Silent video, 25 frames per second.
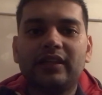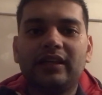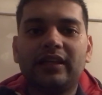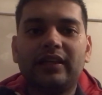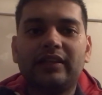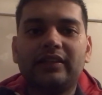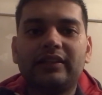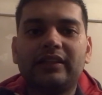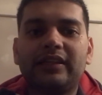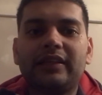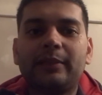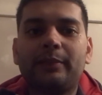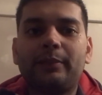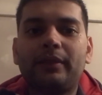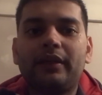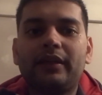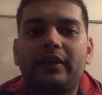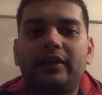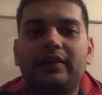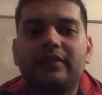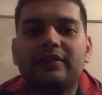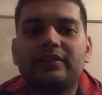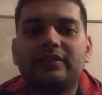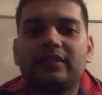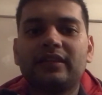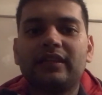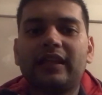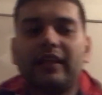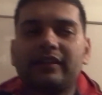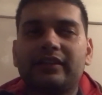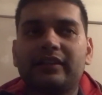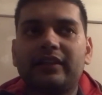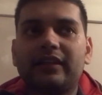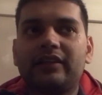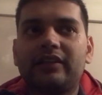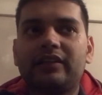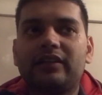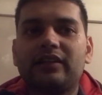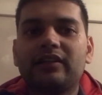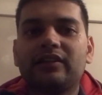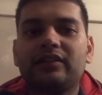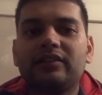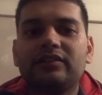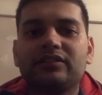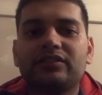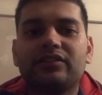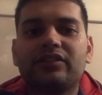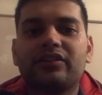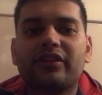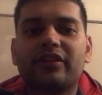and that depends, like that
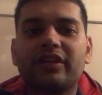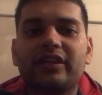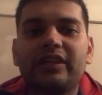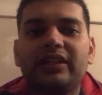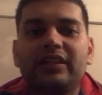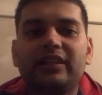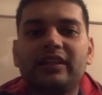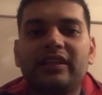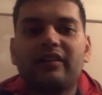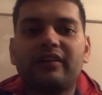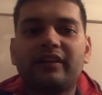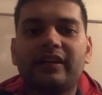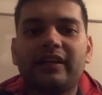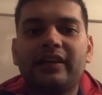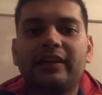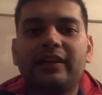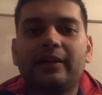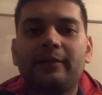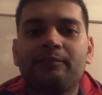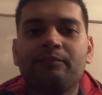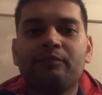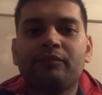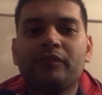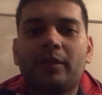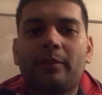turns green and red